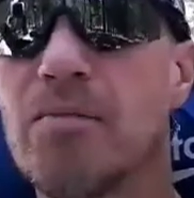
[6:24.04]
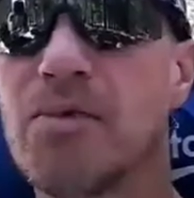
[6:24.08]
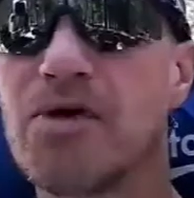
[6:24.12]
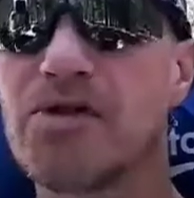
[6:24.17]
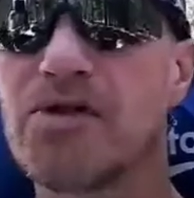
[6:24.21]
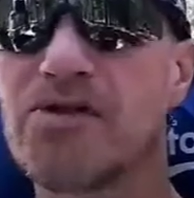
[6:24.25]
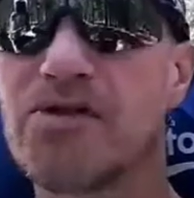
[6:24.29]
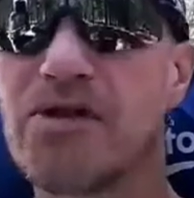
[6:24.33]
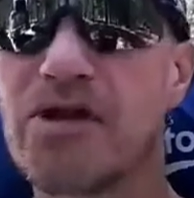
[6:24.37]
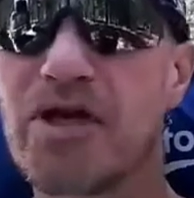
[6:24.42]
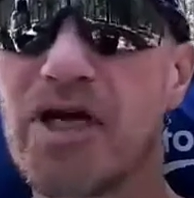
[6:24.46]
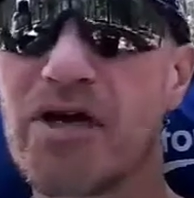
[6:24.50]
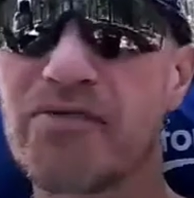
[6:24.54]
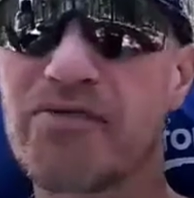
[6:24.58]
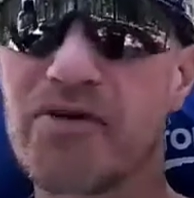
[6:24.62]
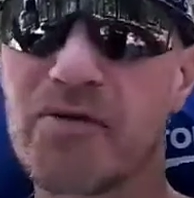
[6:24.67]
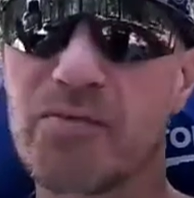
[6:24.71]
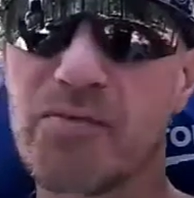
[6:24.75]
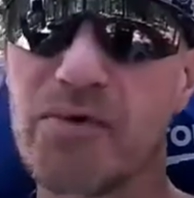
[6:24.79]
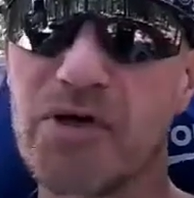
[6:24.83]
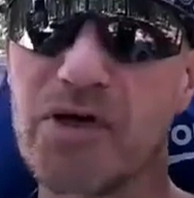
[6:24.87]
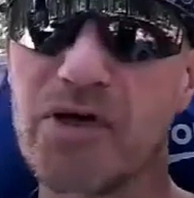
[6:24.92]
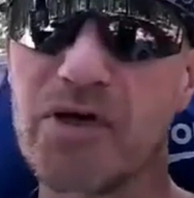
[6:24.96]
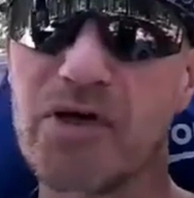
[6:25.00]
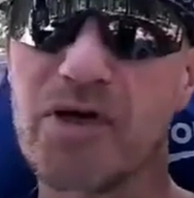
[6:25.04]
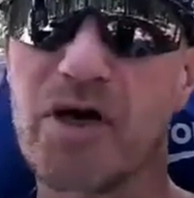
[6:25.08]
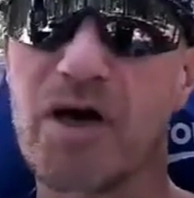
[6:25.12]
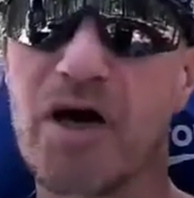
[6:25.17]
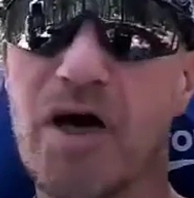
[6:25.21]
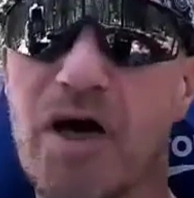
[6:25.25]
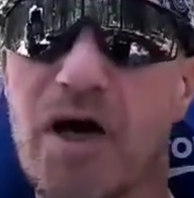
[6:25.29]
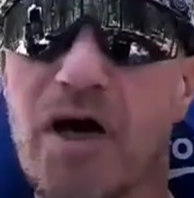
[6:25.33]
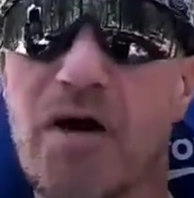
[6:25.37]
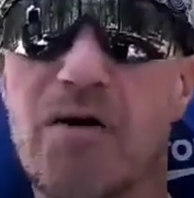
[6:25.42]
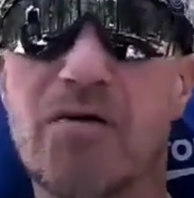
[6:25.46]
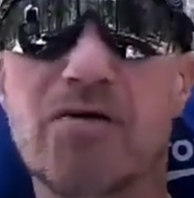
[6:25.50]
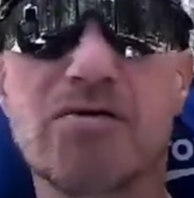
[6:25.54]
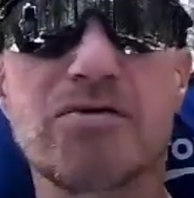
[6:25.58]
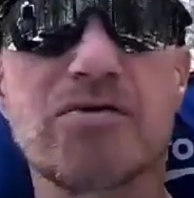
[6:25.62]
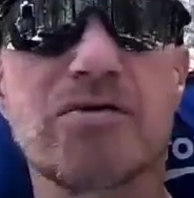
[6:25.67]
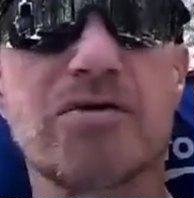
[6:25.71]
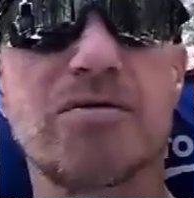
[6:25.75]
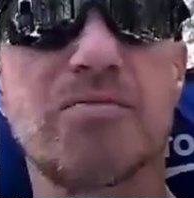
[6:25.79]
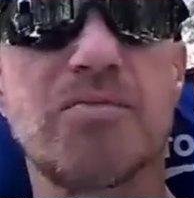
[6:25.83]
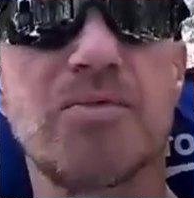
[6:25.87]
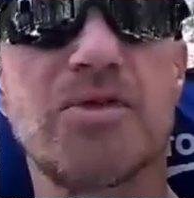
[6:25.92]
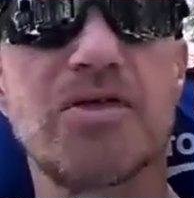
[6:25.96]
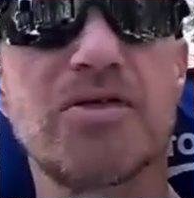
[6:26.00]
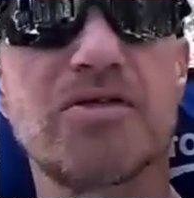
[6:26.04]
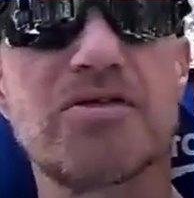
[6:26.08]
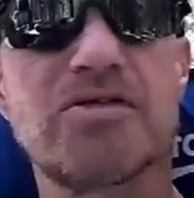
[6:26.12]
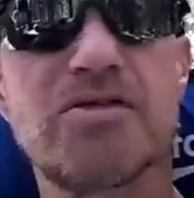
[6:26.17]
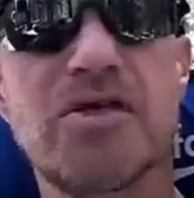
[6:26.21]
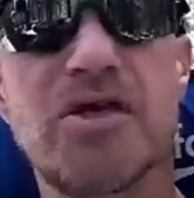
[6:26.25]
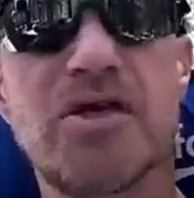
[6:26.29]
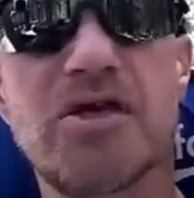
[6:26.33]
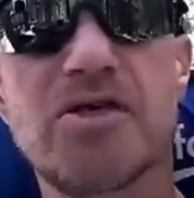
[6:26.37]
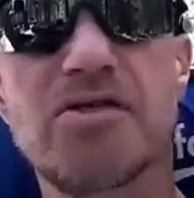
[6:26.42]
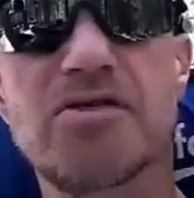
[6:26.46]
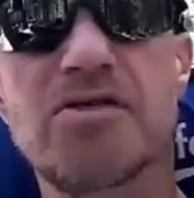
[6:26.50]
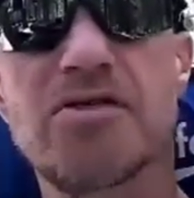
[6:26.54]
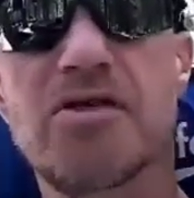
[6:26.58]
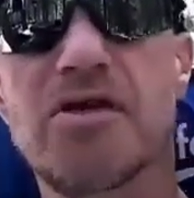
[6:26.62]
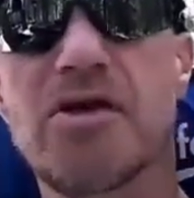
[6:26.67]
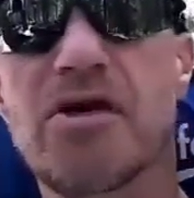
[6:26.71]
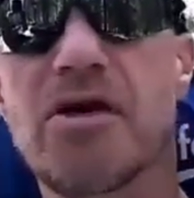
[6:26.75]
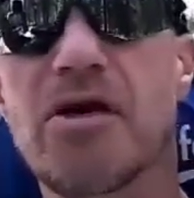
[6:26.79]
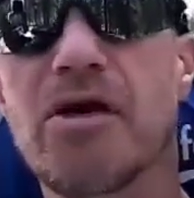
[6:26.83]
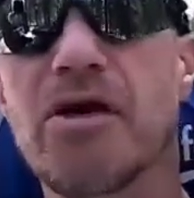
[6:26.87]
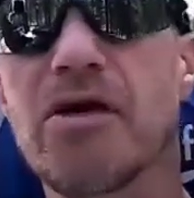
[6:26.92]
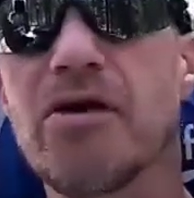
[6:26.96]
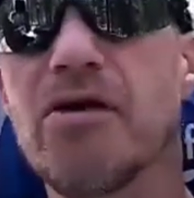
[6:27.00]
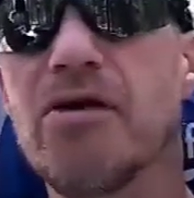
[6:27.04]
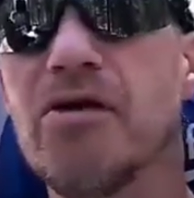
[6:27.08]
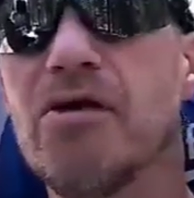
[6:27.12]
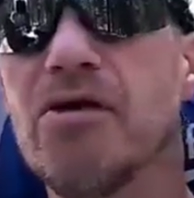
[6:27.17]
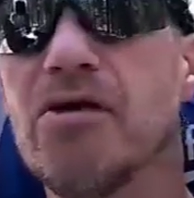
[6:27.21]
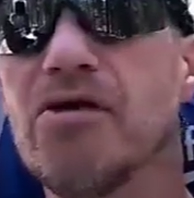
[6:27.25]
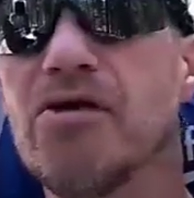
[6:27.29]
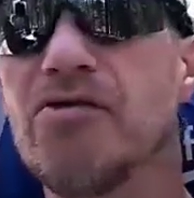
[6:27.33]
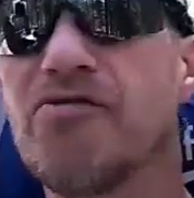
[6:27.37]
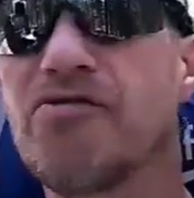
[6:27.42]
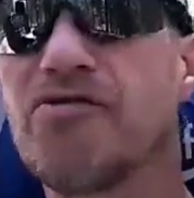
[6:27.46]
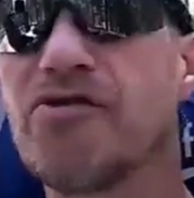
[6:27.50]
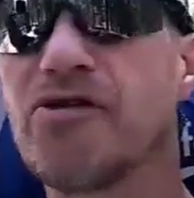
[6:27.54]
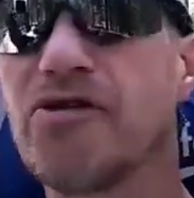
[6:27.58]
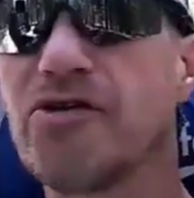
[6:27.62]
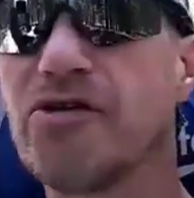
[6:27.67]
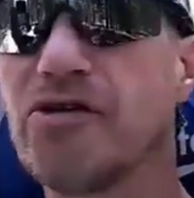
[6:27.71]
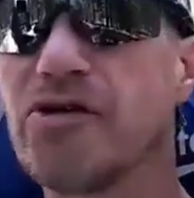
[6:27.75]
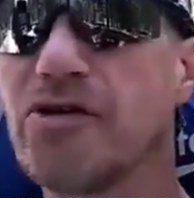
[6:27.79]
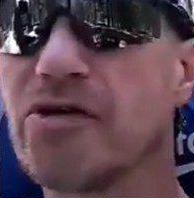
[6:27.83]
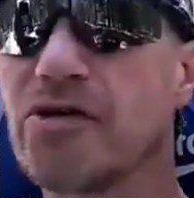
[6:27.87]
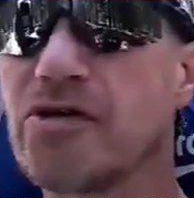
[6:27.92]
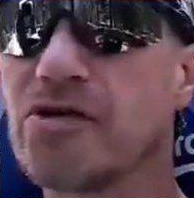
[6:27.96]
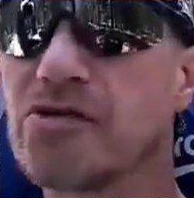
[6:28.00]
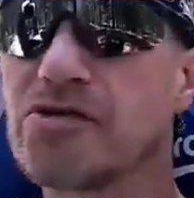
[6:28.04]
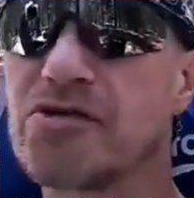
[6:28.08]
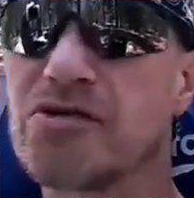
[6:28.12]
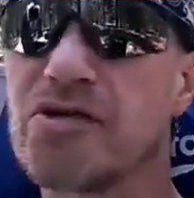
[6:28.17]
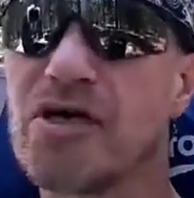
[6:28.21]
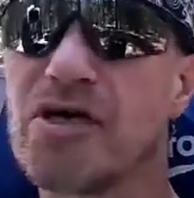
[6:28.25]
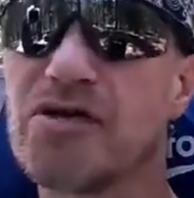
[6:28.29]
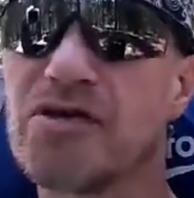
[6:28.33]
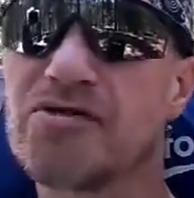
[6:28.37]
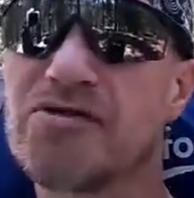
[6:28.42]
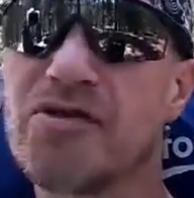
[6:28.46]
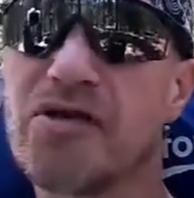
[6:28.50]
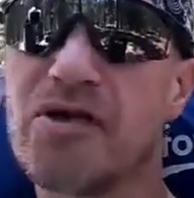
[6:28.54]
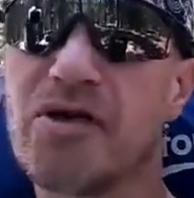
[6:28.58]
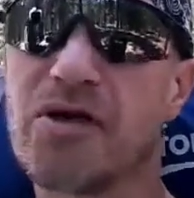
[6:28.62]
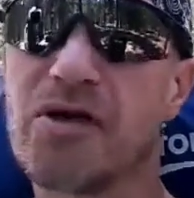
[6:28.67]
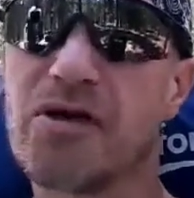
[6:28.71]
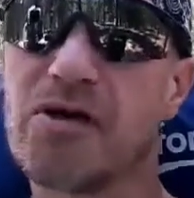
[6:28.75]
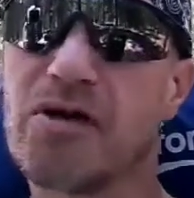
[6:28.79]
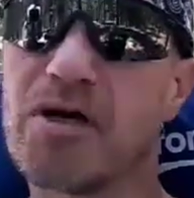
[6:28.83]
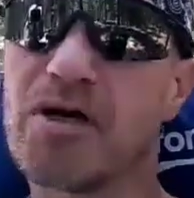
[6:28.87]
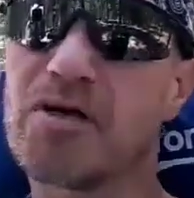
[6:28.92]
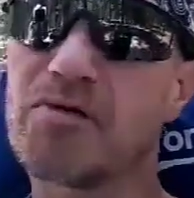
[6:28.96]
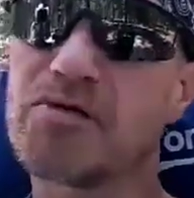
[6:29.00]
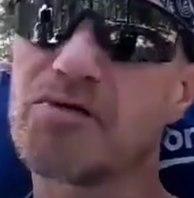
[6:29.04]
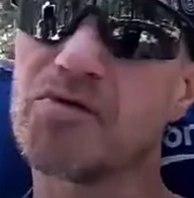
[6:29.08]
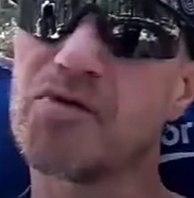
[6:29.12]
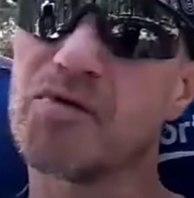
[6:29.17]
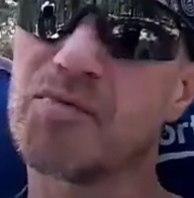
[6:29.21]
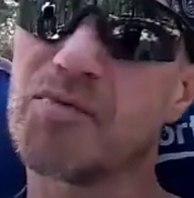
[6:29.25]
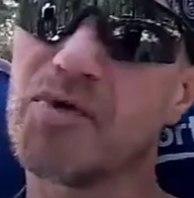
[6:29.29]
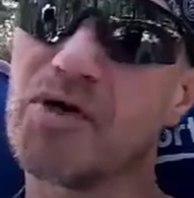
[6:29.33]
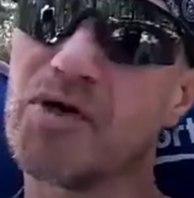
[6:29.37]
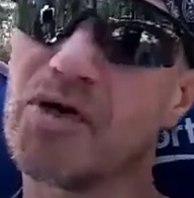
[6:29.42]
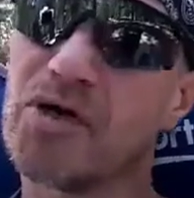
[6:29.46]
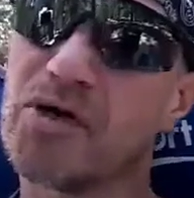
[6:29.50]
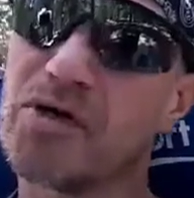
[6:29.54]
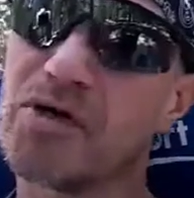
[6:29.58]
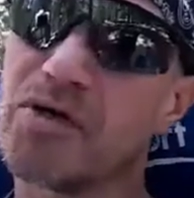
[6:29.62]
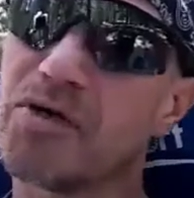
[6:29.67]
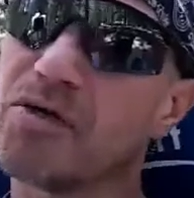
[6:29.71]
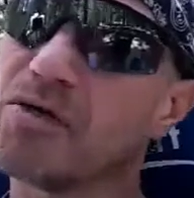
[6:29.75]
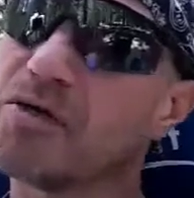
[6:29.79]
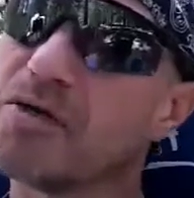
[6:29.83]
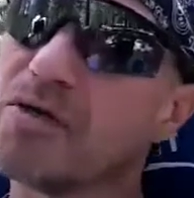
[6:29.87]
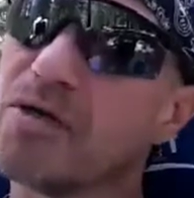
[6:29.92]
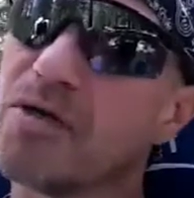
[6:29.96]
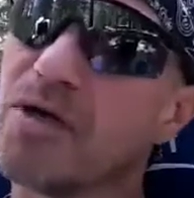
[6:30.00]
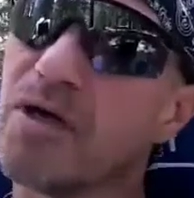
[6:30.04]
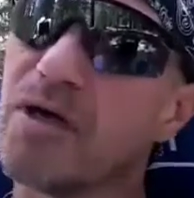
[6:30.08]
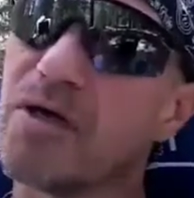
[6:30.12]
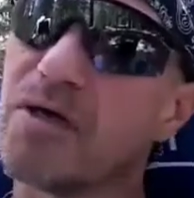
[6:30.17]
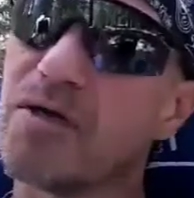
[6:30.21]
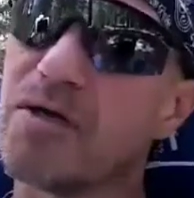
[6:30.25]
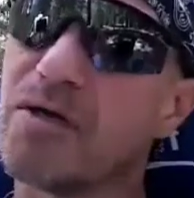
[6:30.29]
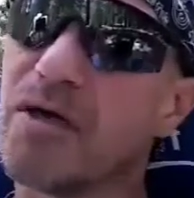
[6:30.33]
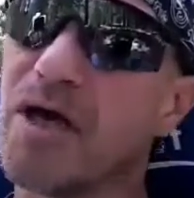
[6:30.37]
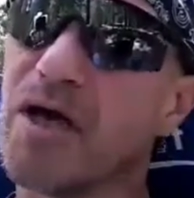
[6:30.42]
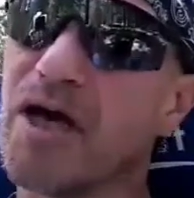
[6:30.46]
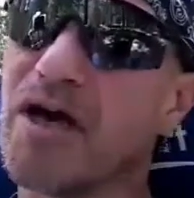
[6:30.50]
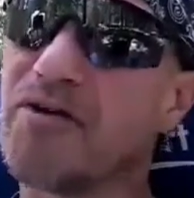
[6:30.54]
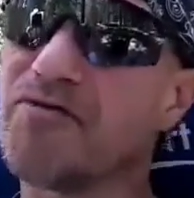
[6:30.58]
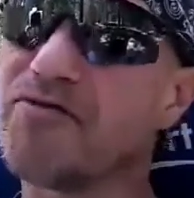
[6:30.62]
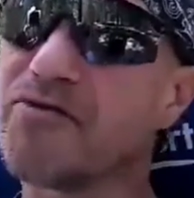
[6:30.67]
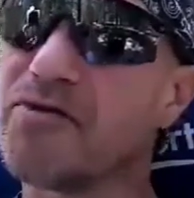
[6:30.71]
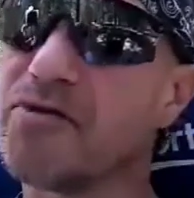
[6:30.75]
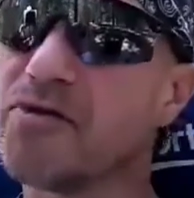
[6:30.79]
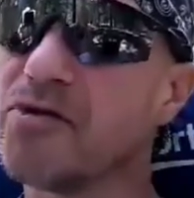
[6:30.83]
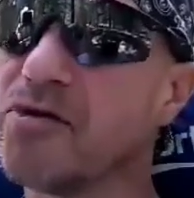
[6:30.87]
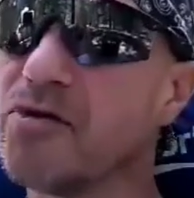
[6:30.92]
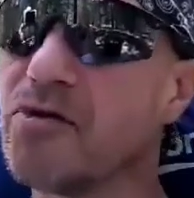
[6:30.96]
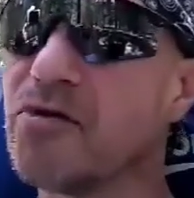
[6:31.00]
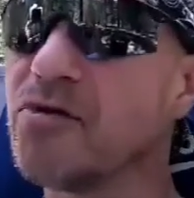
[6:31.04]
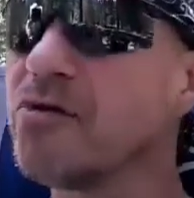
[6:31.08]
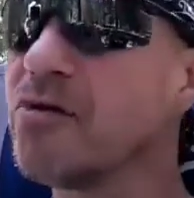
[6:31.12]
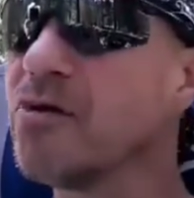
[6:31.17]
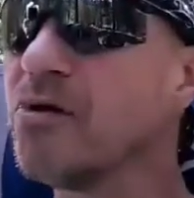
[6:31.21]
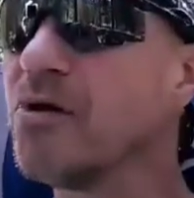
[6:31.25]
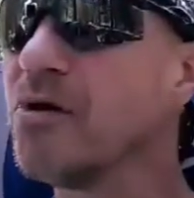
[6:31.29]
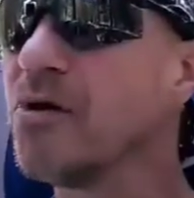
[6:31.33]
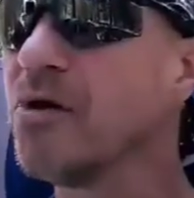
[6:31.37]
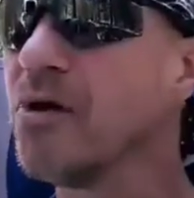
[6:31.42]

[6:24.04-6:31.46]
But then after being in a house and being stationary for years and not taking her out to a park afternoon,